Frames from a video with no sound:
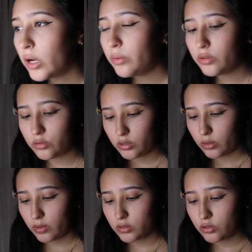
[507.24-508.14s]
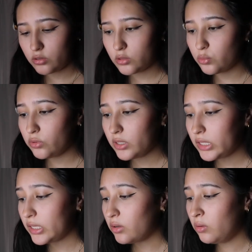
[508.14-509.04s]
Why would he do that, Aranza? You just ruined it!